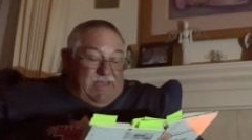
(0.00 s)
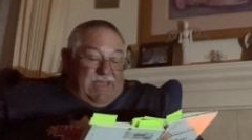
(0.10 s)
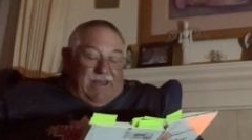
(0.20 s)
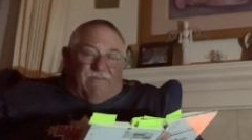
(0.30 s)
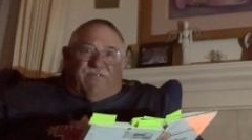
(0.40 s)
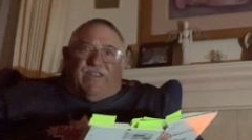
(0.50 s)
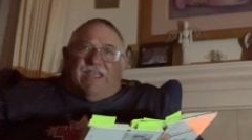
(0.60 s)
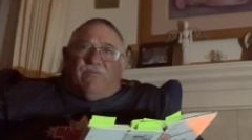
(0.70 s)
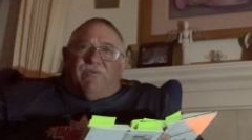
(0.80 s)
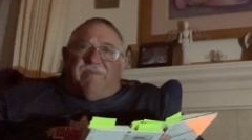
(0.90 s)
And a
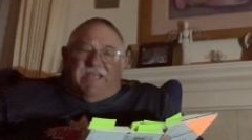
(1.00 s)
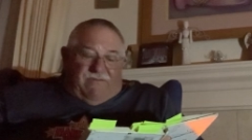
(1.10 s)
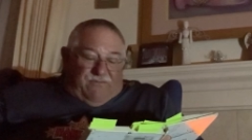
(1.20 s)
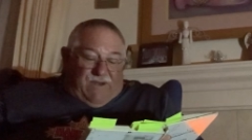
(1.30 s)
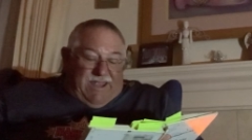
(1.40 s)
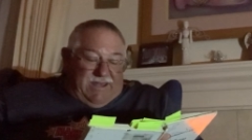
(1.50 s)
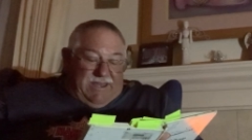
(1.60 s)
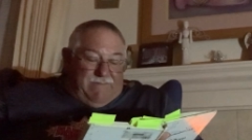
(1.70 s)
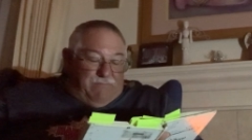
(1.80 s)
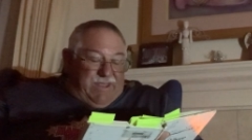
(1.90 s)
flea would be a
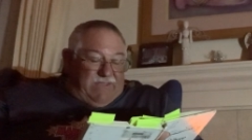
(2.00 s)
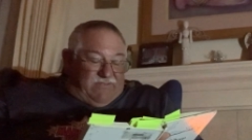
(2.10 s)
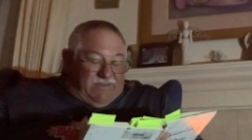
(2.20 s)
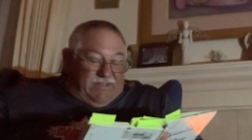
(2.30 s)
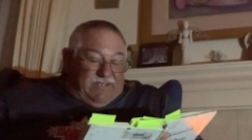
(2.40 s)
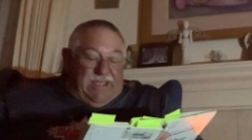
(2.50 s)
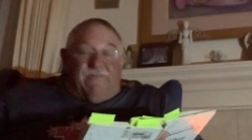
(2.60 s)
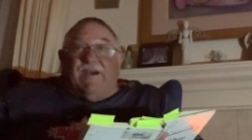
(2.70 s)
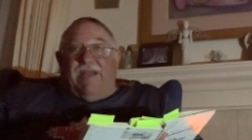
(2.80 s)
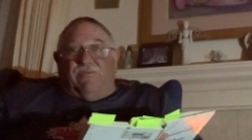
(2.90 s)
frightening beast
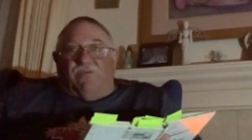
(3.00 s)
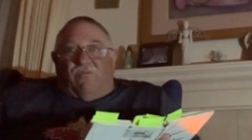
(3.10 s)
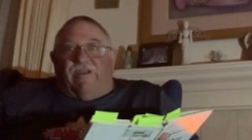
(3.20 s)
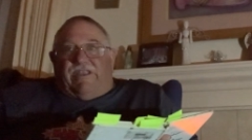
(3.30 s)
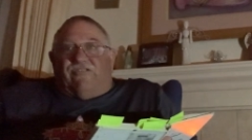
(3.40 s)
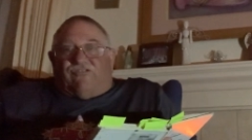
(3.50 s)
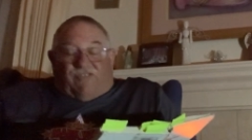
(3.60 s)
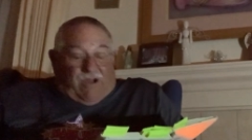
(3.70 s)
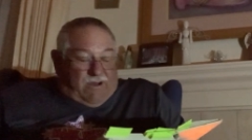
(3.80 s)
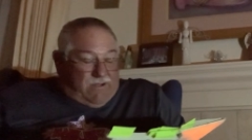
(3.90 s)
if I were one inch
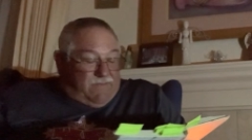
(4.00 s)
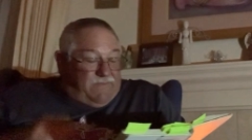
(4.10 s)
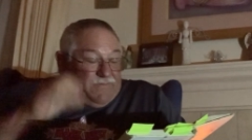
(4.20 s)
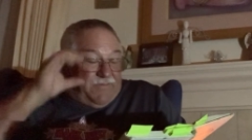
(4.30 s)
tall.